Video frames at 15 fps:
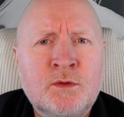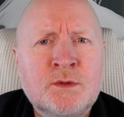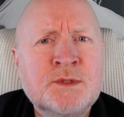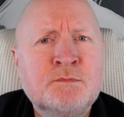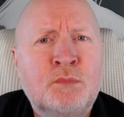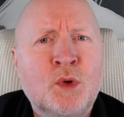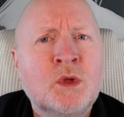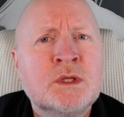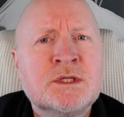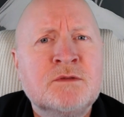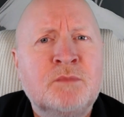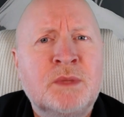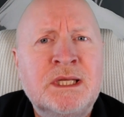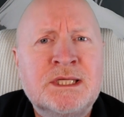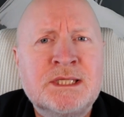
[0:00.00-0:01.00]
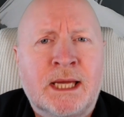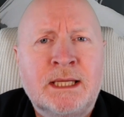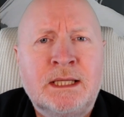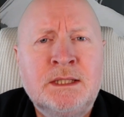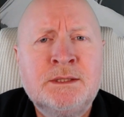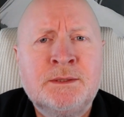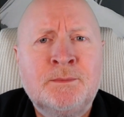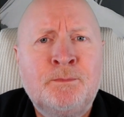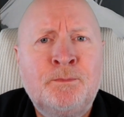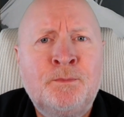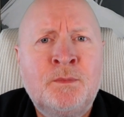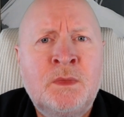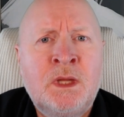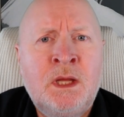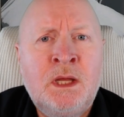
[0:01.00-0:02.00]
all of those bolts have been tightened
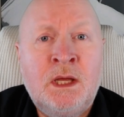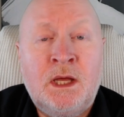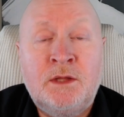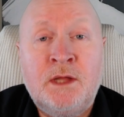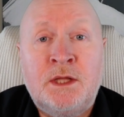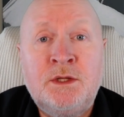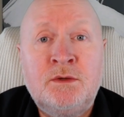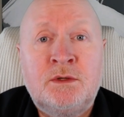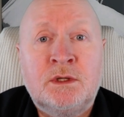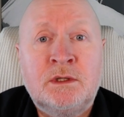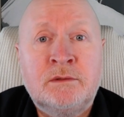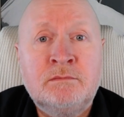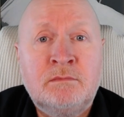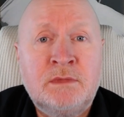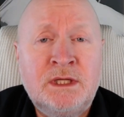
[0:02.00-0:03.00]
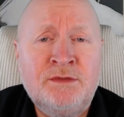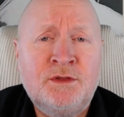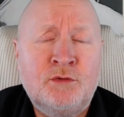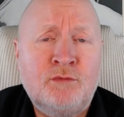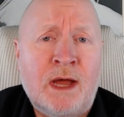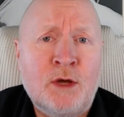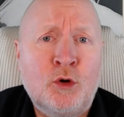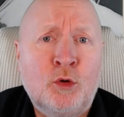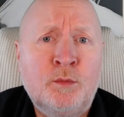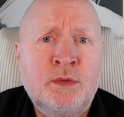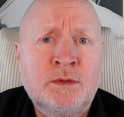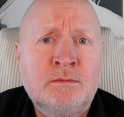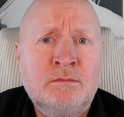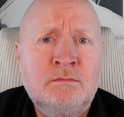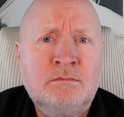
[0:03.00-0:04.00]
and then you can lift the rack
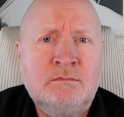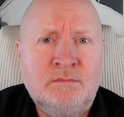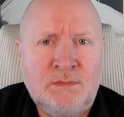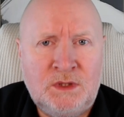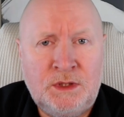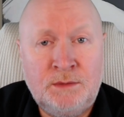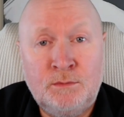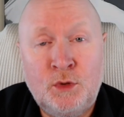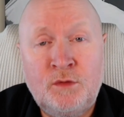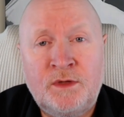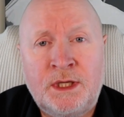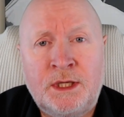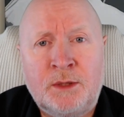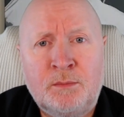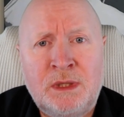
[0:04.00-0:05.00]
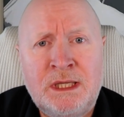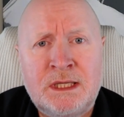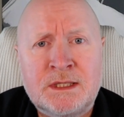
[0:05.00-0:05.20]
up and move it into